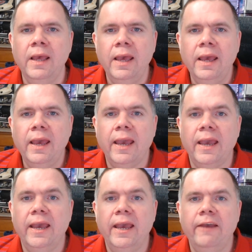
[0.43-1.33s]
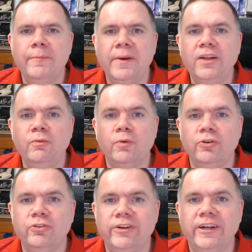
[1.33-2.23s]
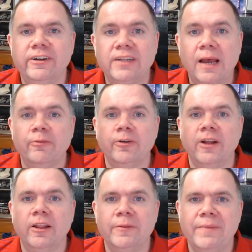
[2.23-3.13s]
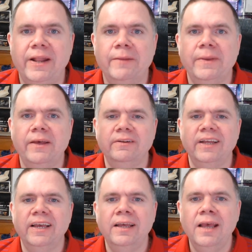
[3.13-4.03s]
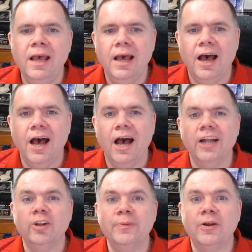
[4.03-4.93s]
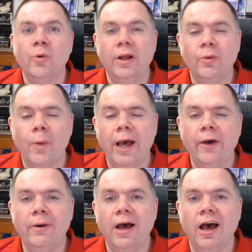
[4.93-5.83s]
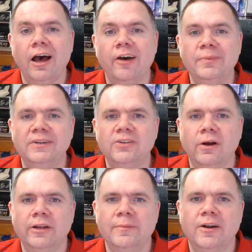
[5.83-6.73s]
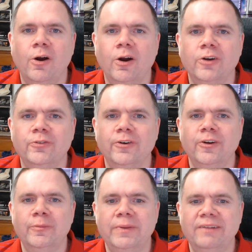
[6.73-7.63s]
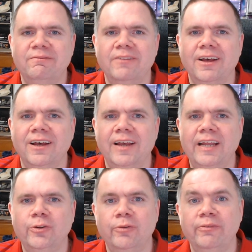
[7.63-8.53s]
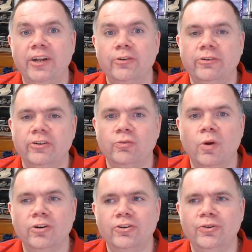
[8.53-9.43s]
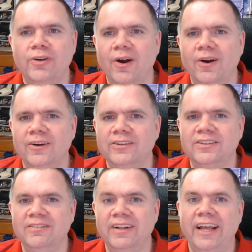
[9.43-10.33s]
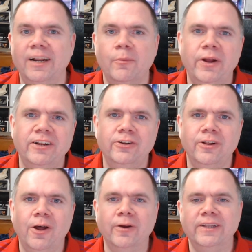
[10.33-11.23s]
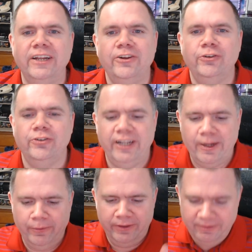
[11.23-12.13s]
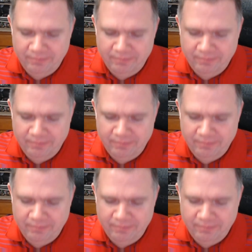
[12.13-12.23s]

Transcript: Hey everybody, Woodrew here. Time for another Medic Mail Day. I know it's been quite a while. I've been stalking my cards for a good bit. I hate doing videos with just one or two cards, and then I end up waiting too long, and then you usually end up with